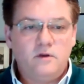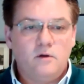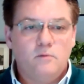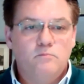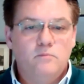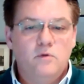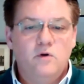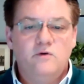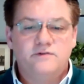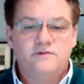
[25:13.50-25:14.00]

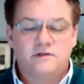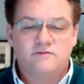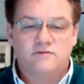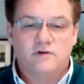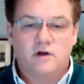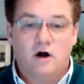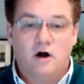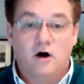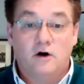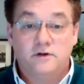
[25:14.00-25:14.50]
moves of
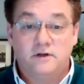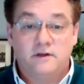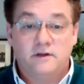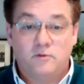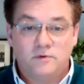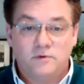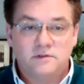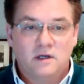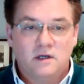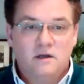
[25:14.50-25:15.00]
God, and
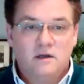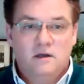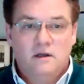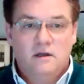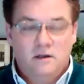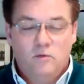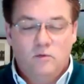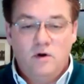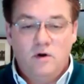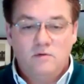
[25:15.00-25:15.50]
there was
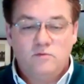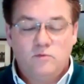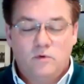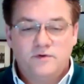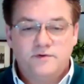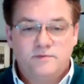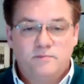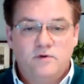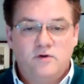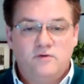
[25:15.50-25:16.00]
well, it
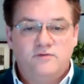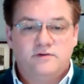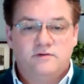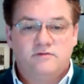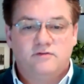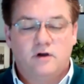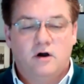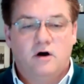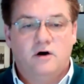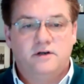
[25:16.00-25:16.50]
was moves
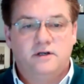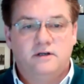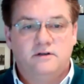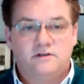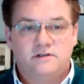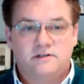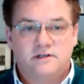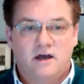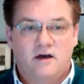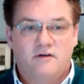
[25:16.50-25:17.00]
of God
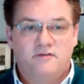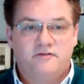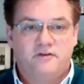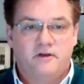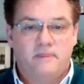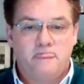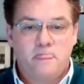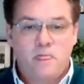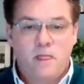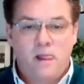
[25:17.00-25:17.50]
and
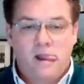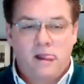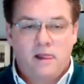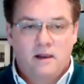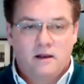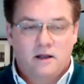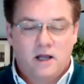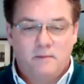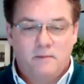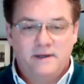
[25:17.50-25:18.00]
stuff, and
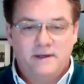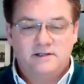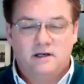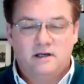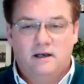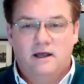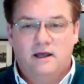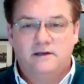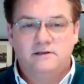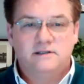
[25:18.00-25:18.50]
coming to
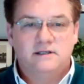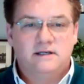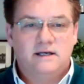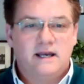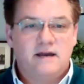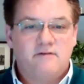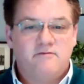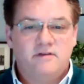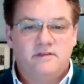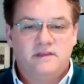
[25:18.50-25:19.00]
London
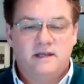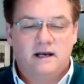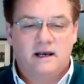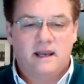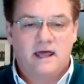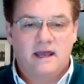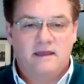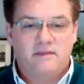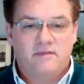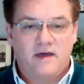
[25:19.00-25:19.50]
and everything
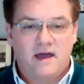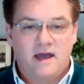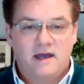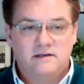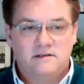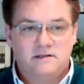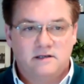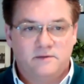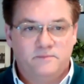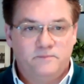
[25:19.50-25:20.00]
like
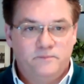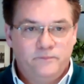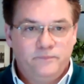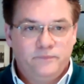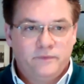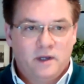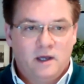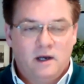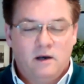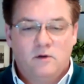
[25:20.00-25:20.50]
that. And
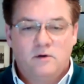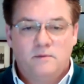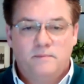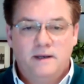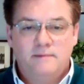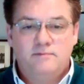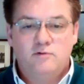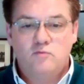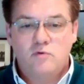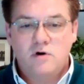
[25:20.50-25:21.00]
a lot of
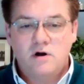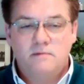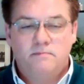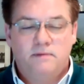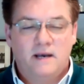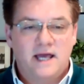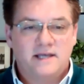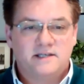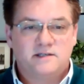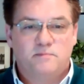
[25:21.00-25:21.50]
people were
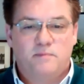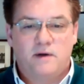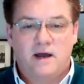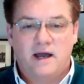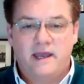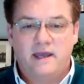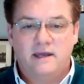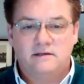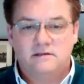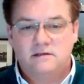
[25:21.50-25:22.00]
blessed
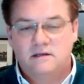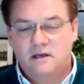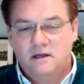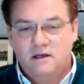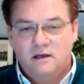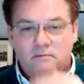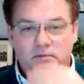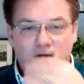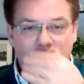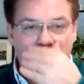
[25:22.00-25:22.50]
by it,
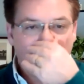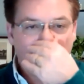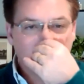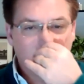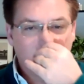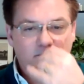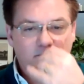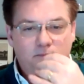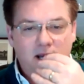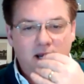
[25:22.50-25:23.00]
but I
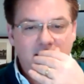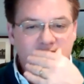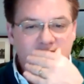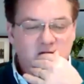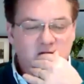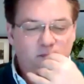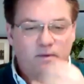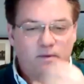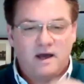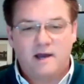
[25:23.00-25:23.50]
wasn't
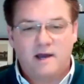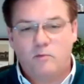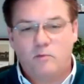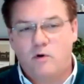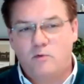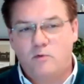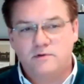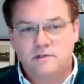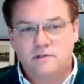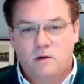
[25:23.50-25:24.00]
blessed by
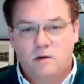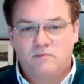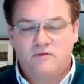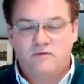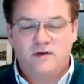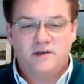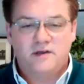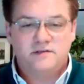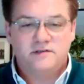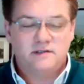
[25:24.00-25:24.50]
what was
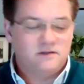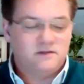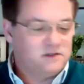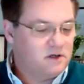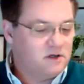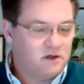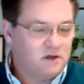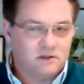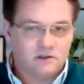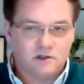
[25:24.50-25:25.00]
obvious in
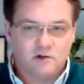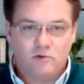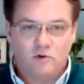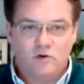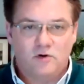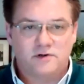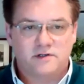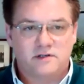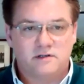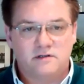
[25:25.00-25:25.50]
certain
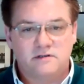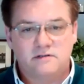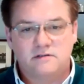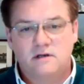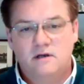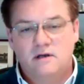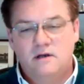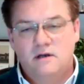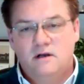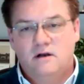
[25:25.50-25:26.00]
quarters
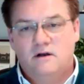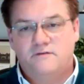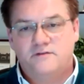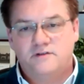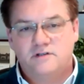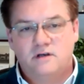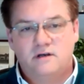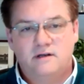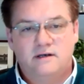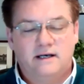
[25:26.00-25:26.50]
of
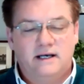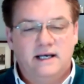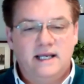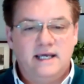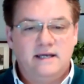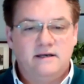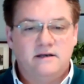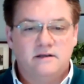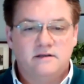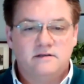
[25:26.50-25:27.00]
certain
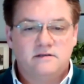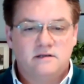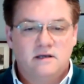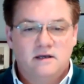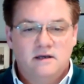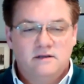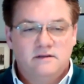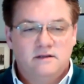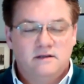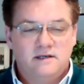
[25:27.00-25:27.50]
leaders
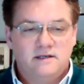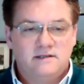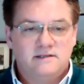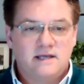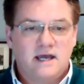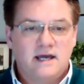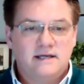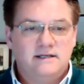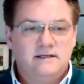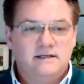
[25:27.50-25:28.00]
that
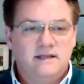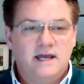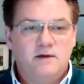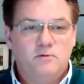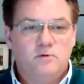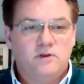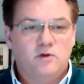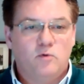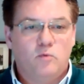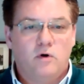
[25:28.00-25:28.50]
decided they
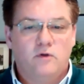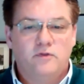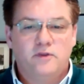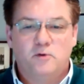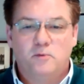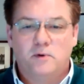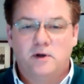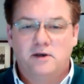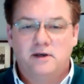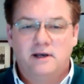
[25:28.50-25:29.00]
were the one
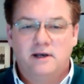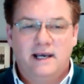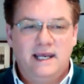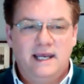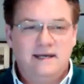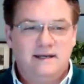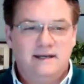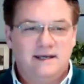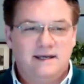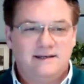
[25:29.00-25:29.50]
that were going to
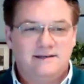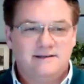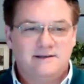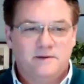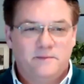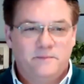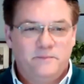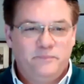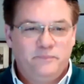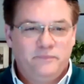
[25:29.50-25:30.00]
lead it.
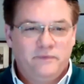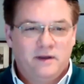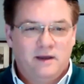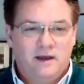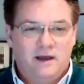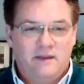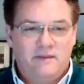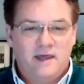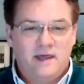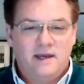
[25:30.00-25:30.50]

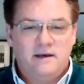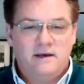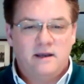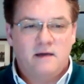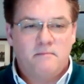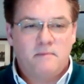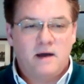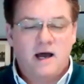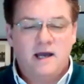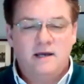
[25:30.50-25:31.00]
And then
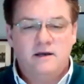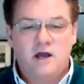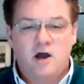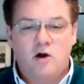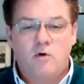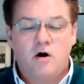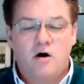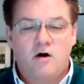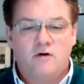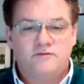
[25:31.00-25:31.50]
um, I
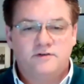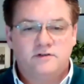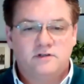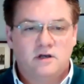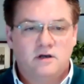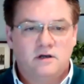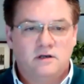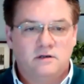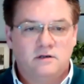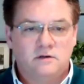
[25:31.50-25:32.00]
know of
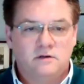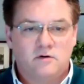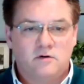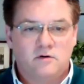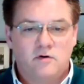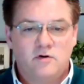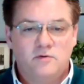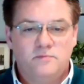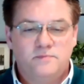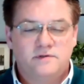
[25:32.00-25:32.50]
certain
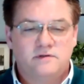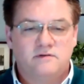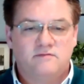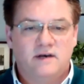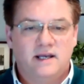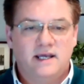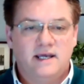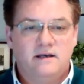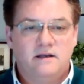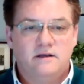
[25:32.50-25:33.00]
groups of
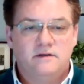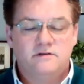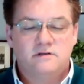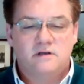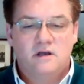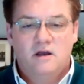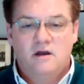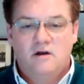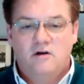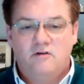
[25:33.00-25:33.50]
leaders
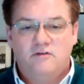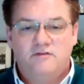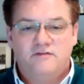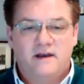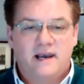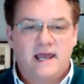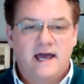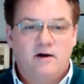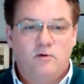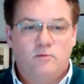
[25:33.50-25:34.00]
who
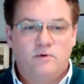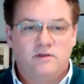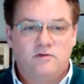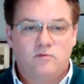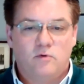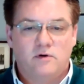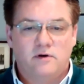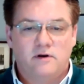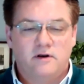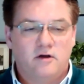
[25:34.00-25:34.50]
fell out with
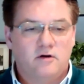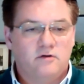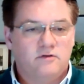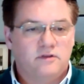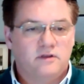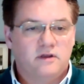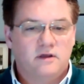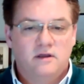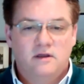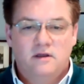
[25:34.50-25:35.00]
one
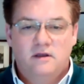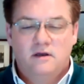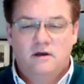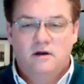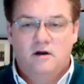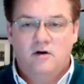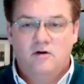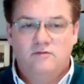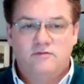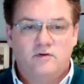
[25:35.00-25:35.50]
another
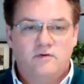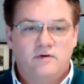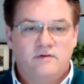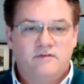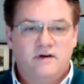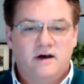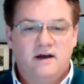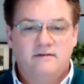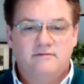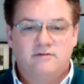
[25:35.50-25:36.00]
over
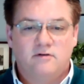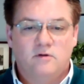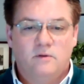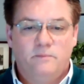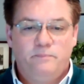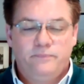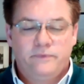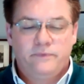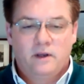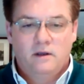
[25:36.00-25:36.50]

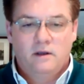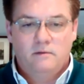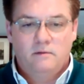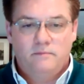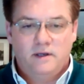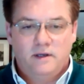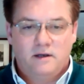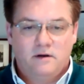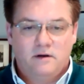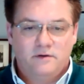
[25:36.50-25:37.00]
revival
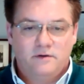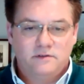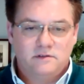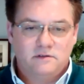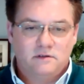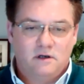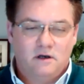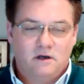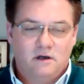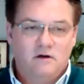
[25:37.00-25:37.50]
because
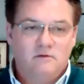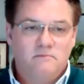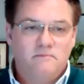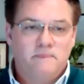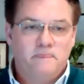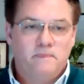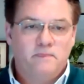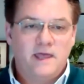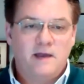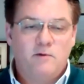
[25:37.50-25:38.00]

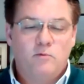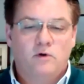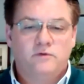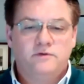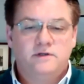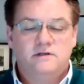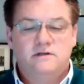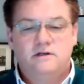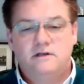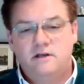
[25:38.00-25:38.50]
um, they
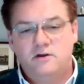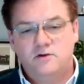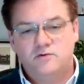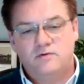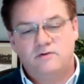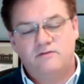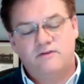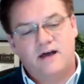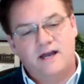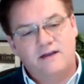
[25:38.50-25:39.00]
wanted to
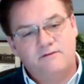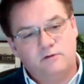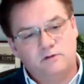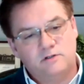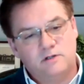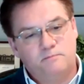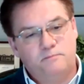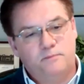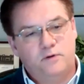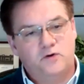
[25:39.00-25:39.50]
use revival
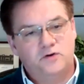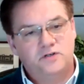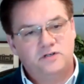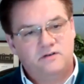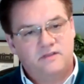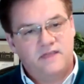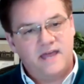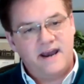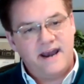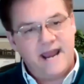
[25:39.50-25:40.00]
to
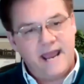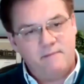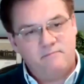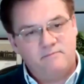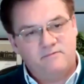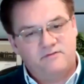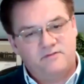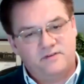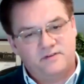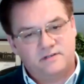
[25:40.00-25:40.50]
push their
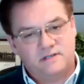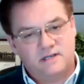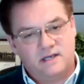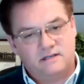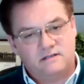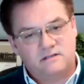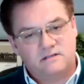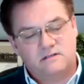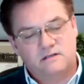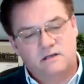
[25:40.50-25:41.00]

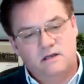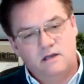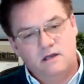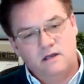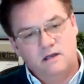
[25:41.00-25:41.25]
emphasis.